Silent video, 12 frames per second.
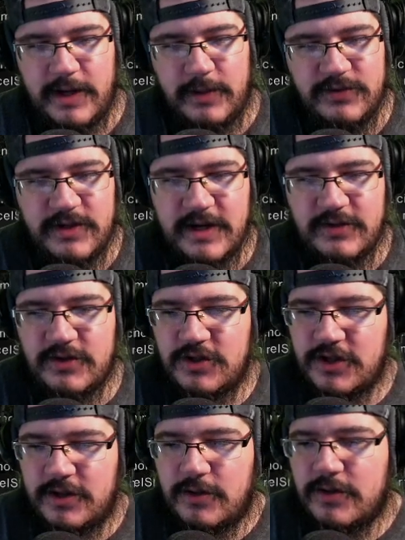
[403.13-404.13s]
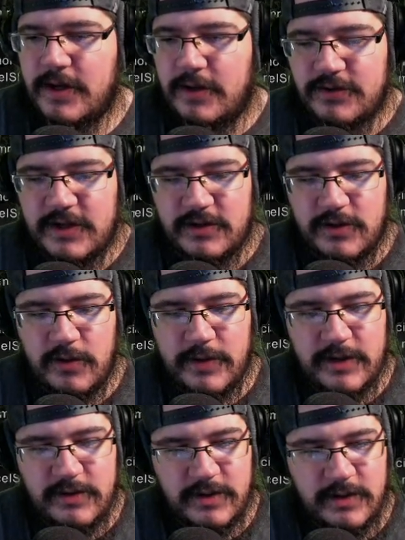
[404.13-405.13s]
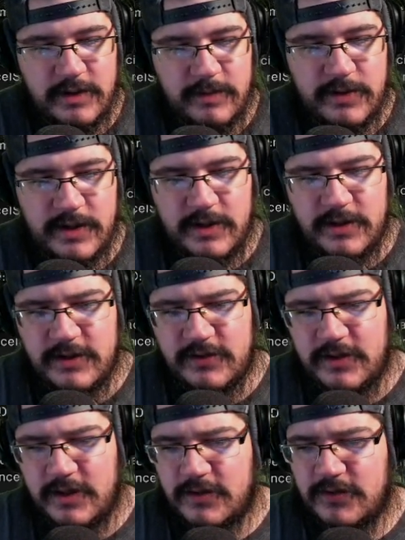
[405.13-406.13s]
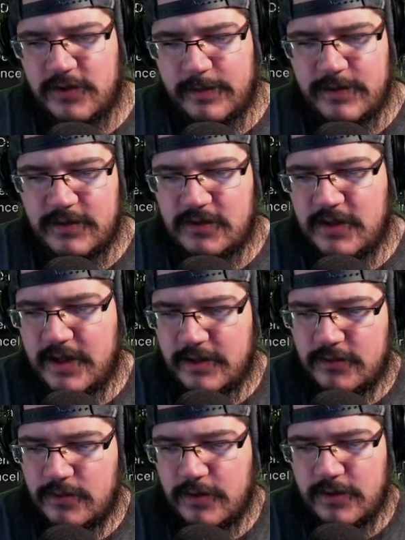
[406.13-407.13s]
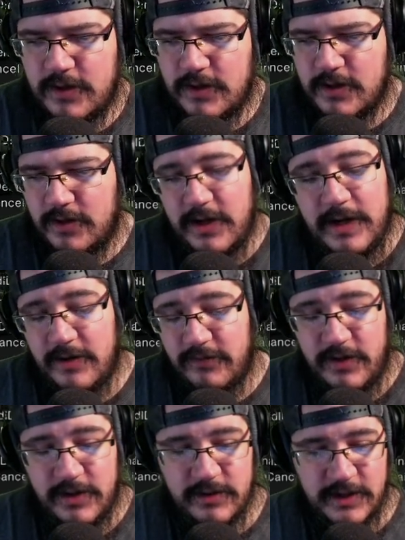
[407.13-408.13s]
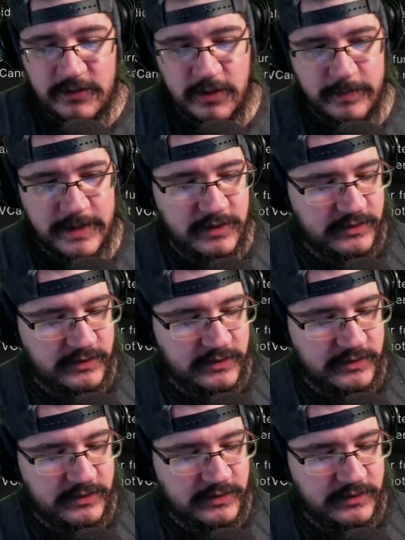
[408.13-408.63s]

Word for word: It was nice, chill. Kiddos got to go out and uh, play on this like slip and slide sort of thing. They had fun. That's all that matters.